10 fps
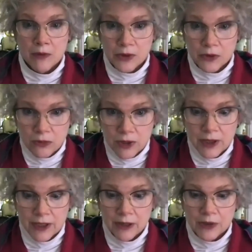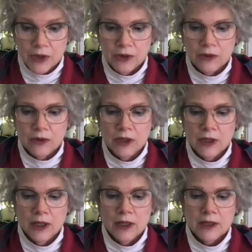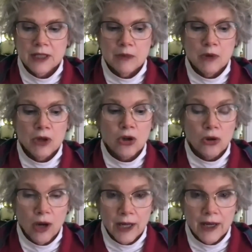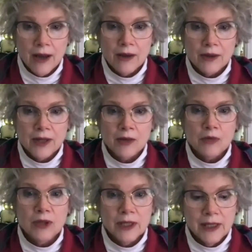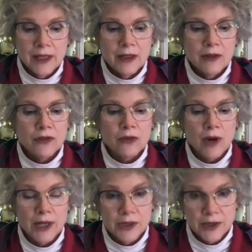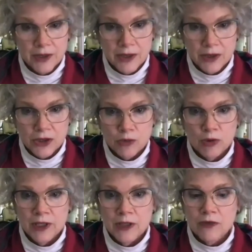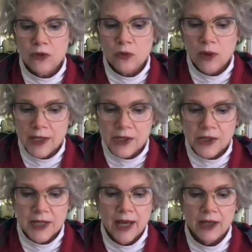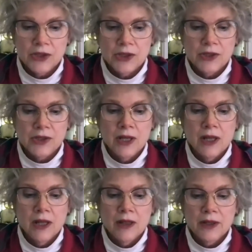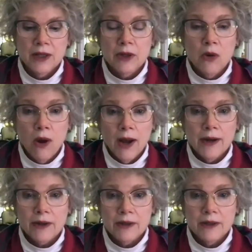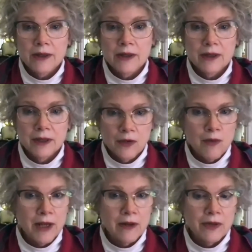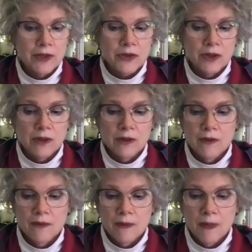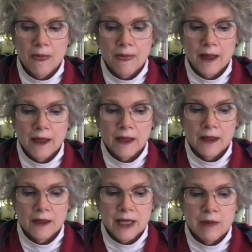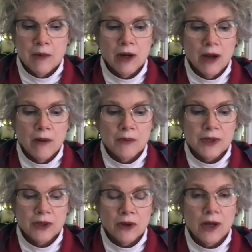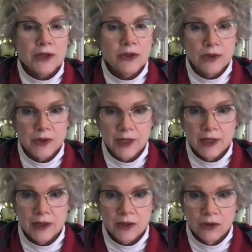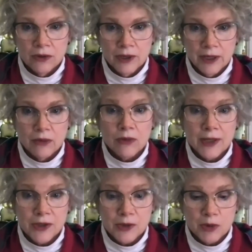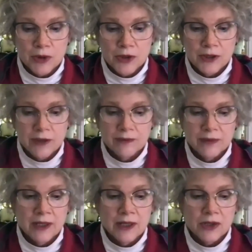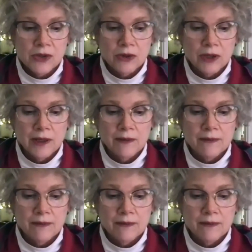was really up to, Tamar cried out and pleaded for righteousness. She pleaded for righteous actions that are required of a man of Israel. Tamar comes across to us then as the only righteous person in this story.